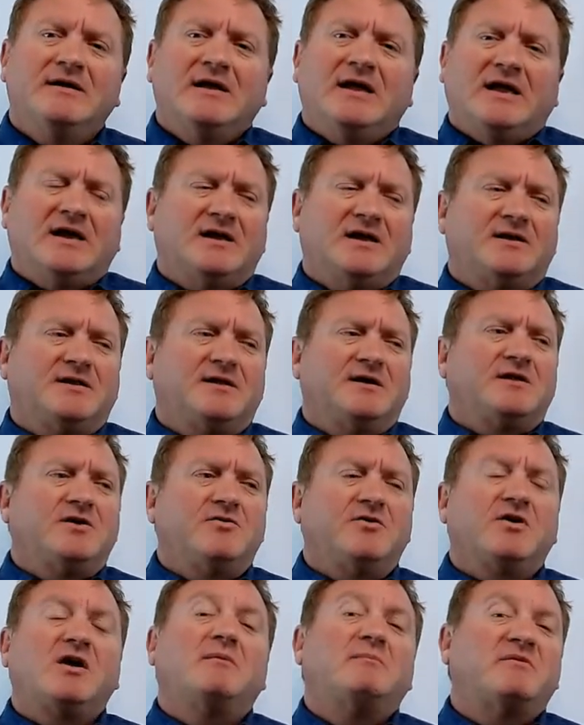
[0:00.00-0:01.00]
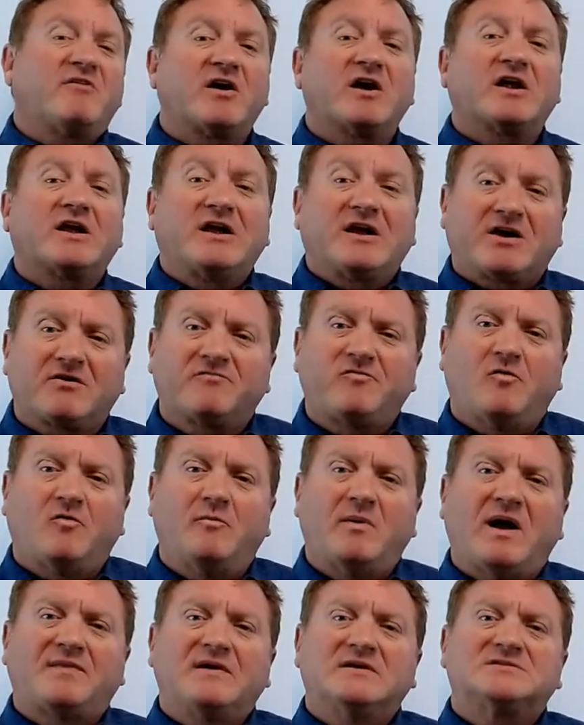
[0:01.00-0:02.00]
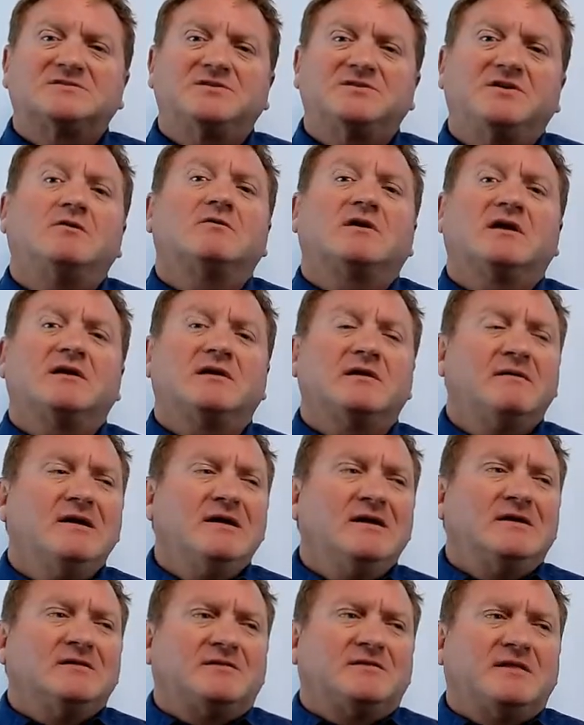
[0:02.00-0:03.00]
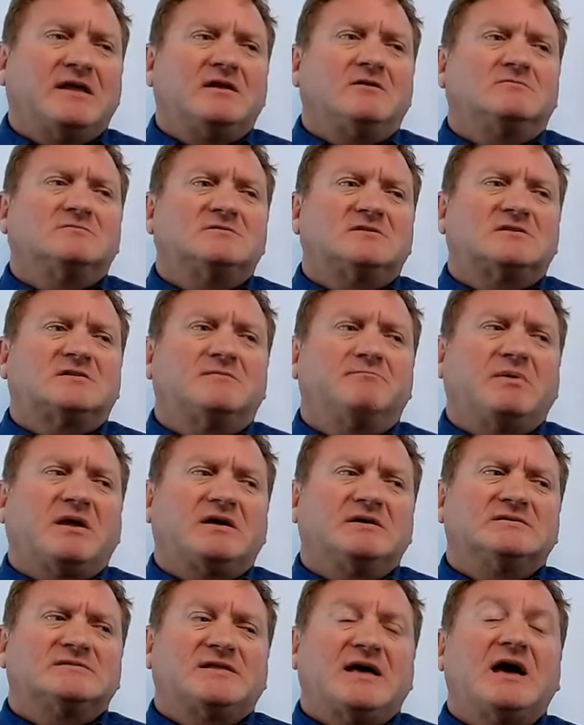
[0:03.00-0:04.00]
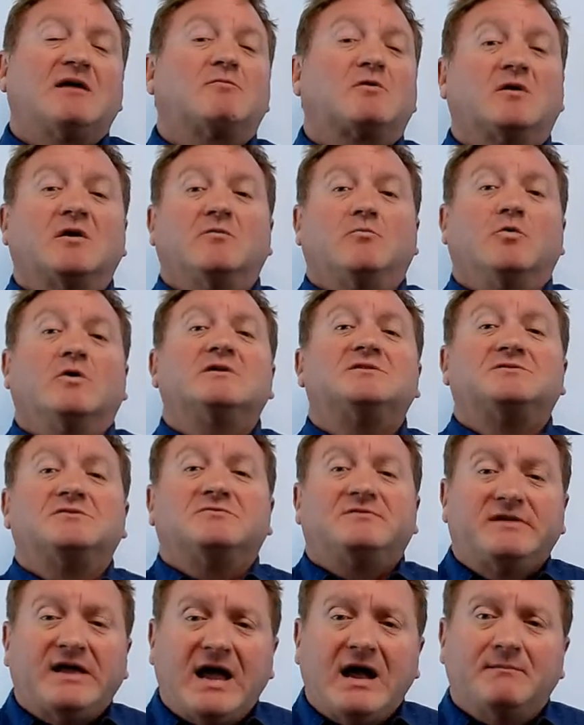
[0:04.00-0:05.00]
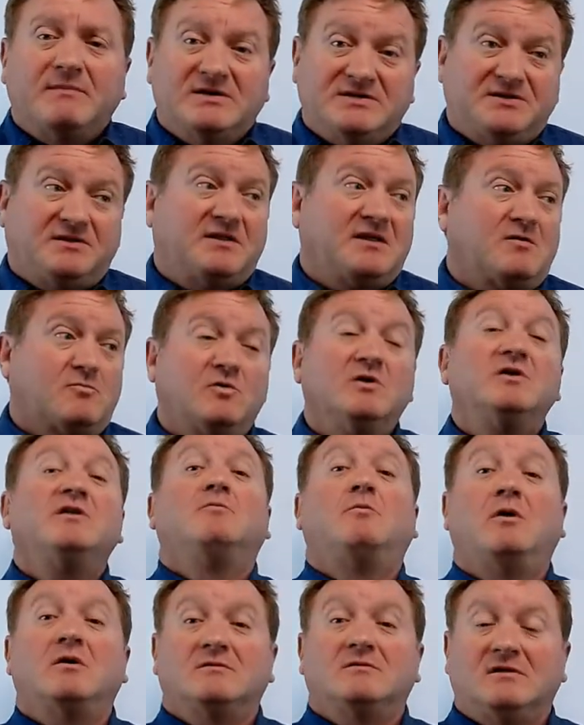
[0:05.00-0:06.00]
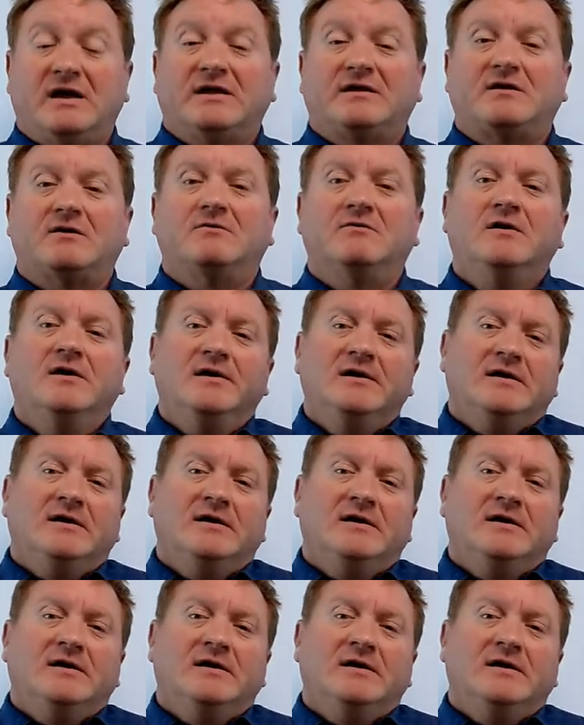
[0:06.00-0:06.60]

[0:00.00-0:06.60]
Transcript: And, you know, you got to be very careful about that so you don't, they don't, because that can really do damage and they really won't like you.